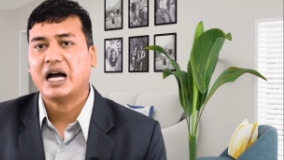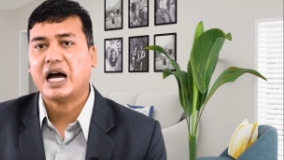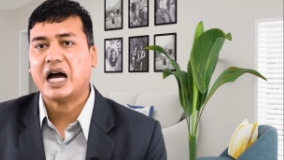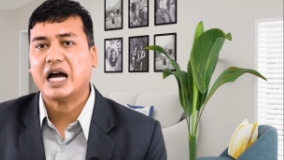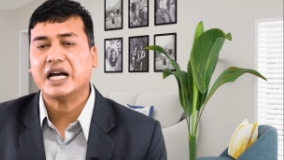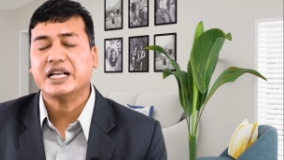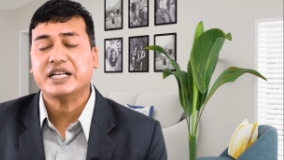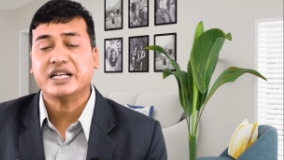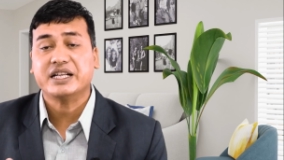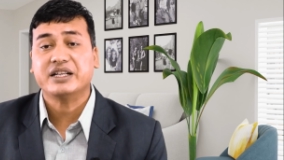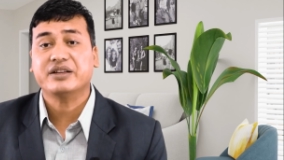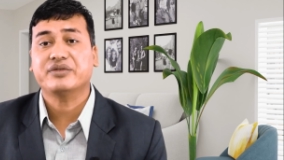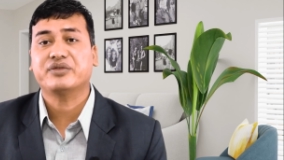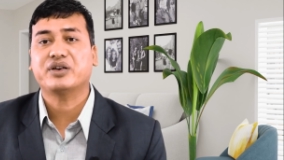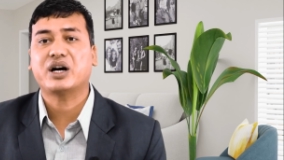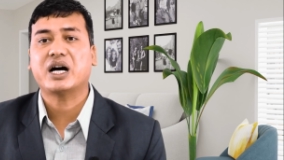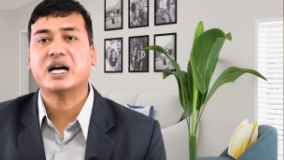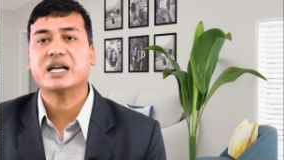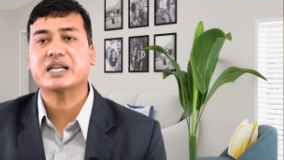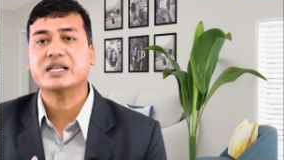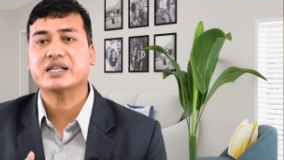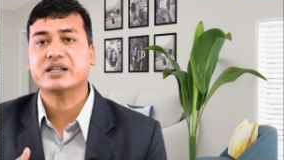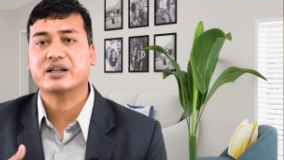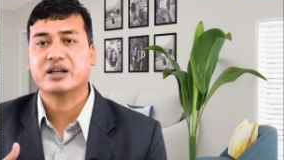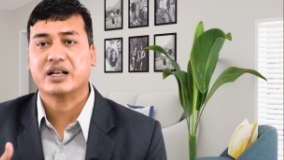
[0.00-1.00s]

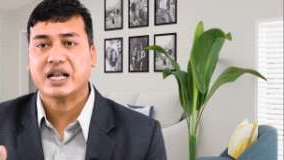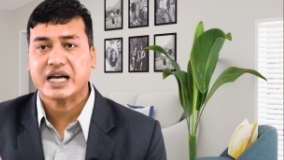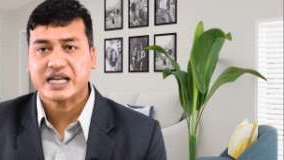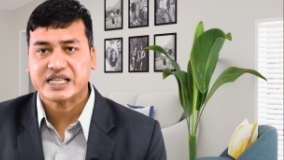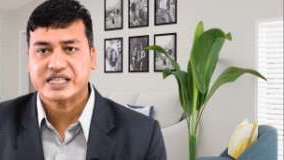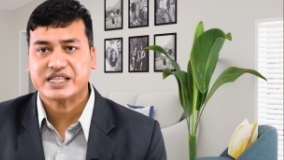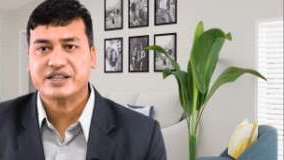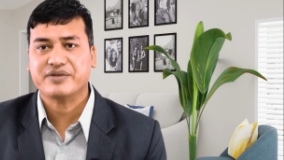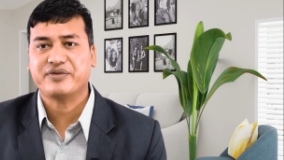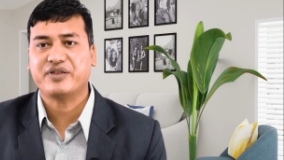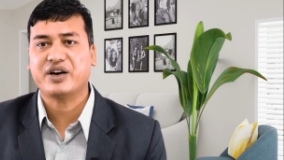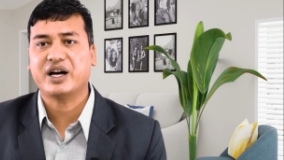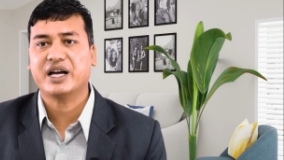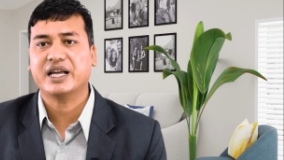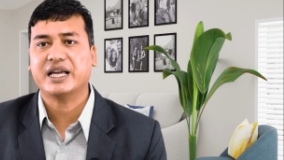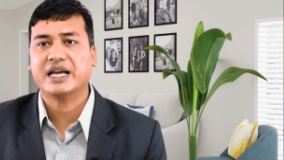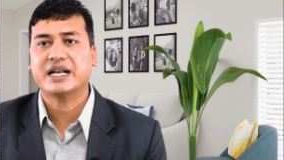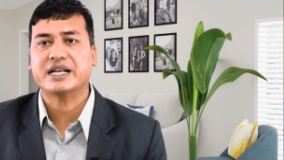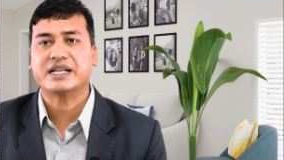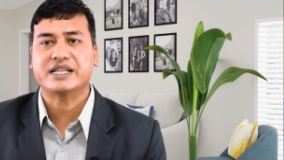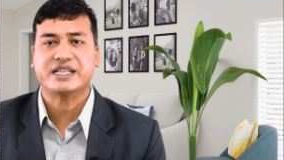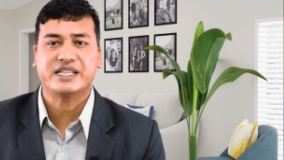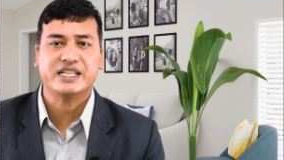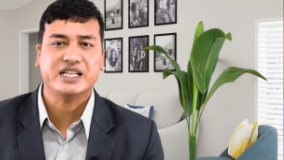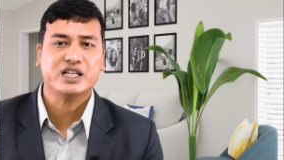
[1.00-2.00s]
identify, classify
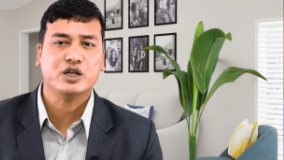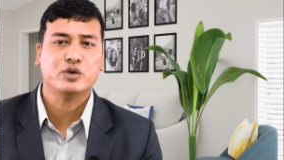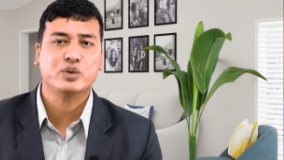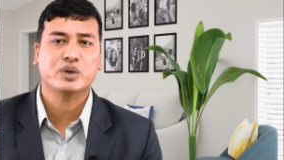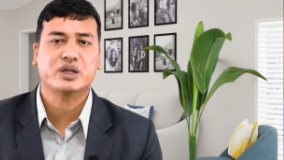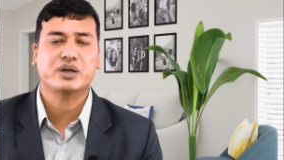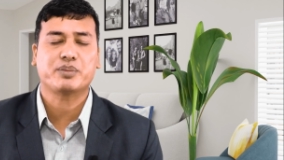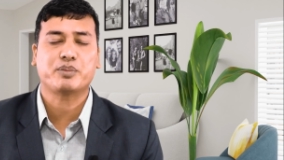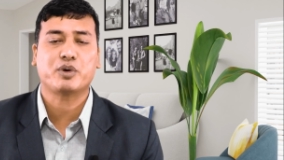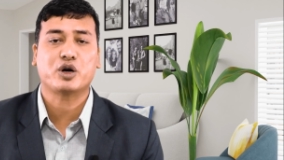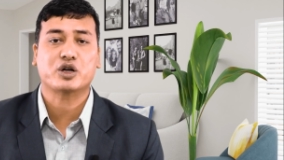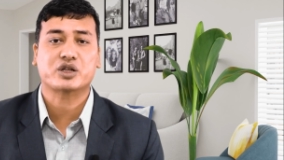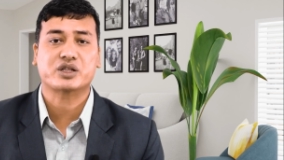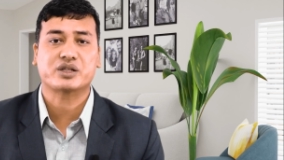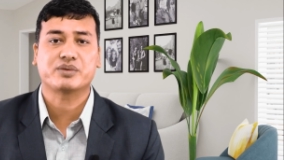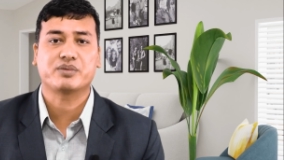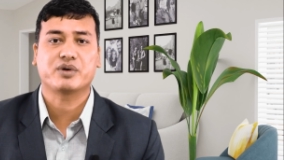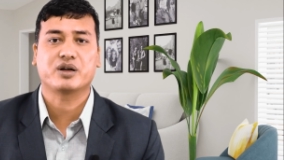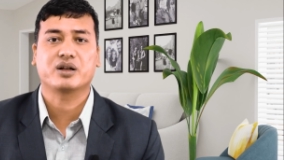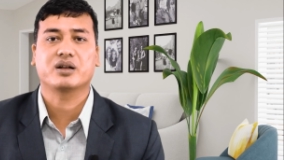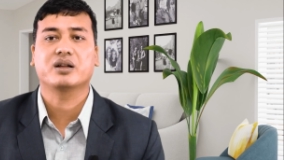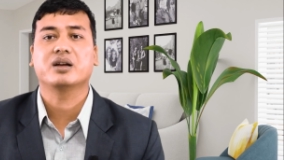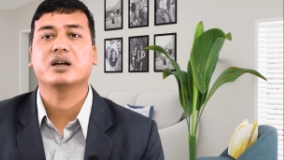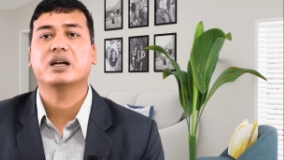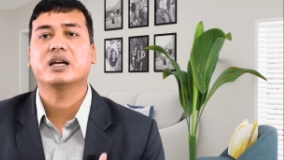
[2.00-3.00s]
and deal with the
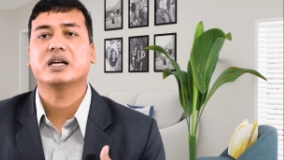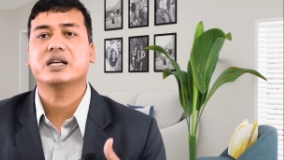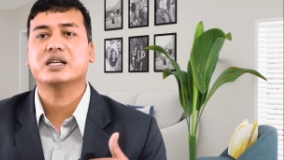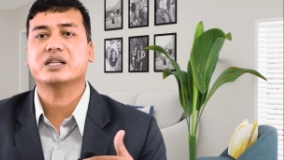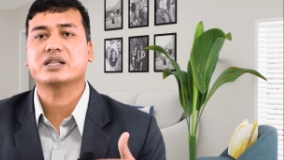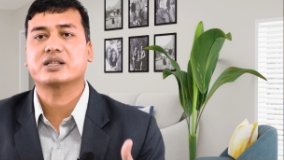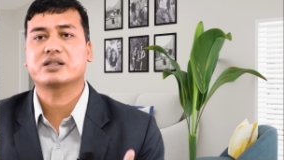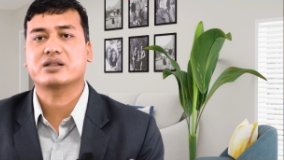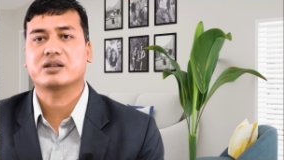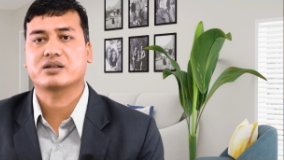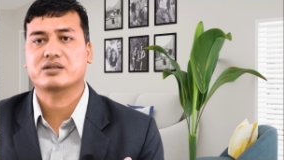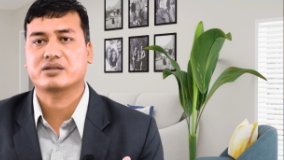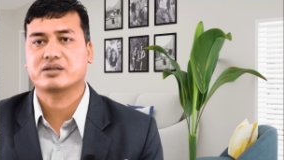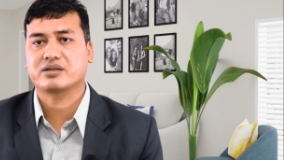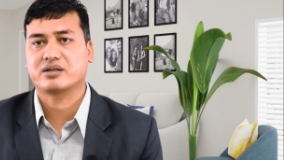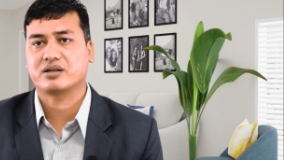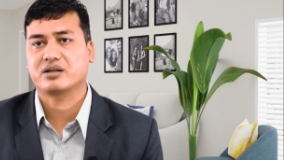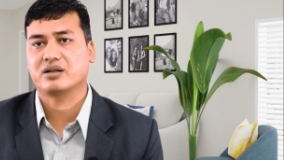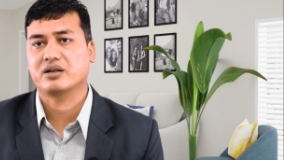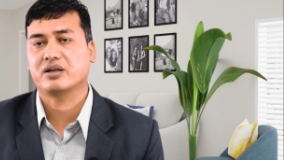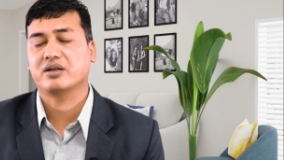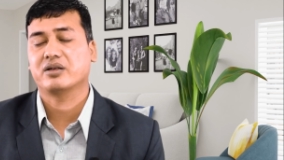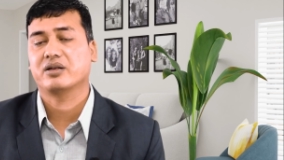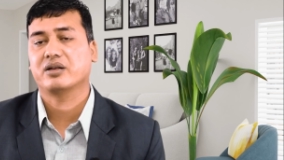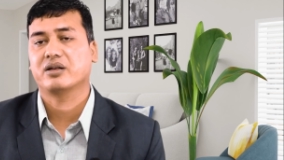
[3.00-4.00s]
possible
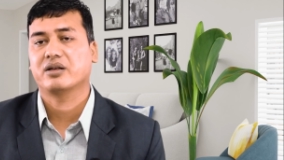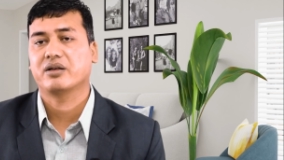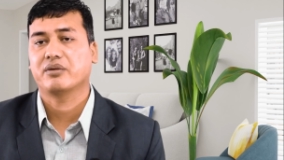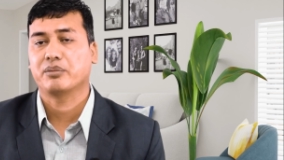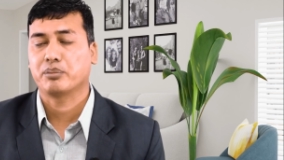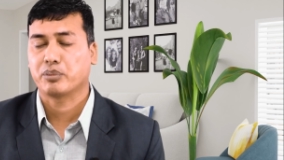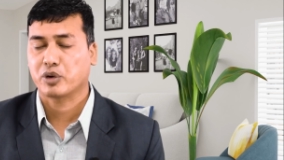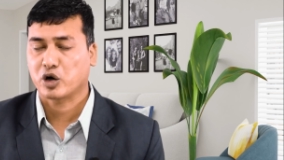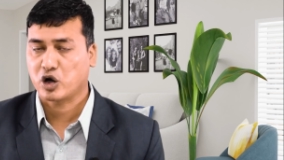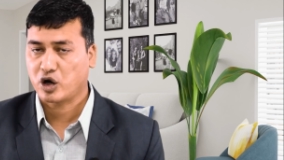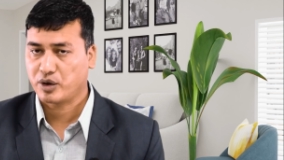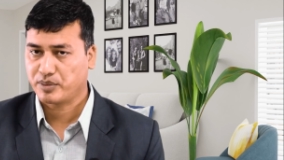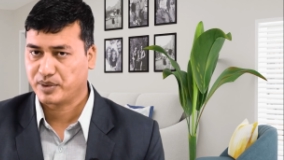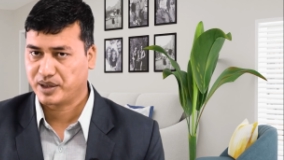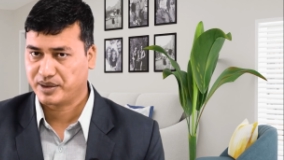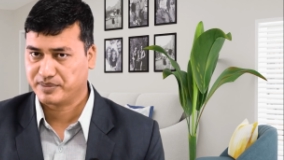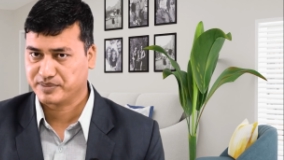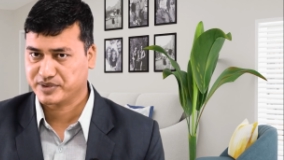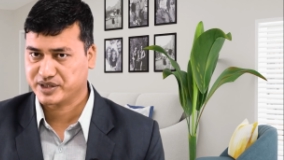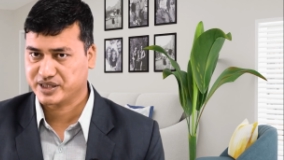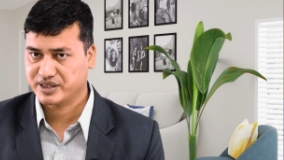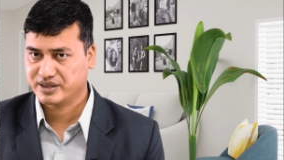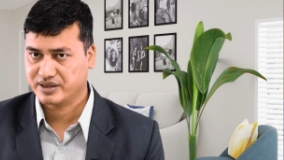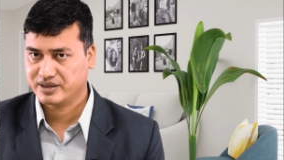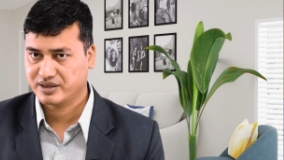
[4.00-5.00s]
structural
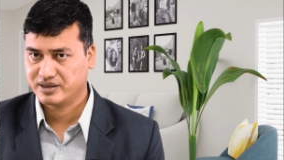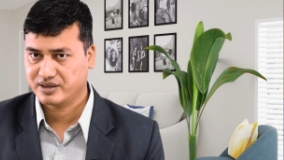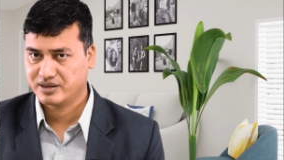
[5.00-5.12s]
problems.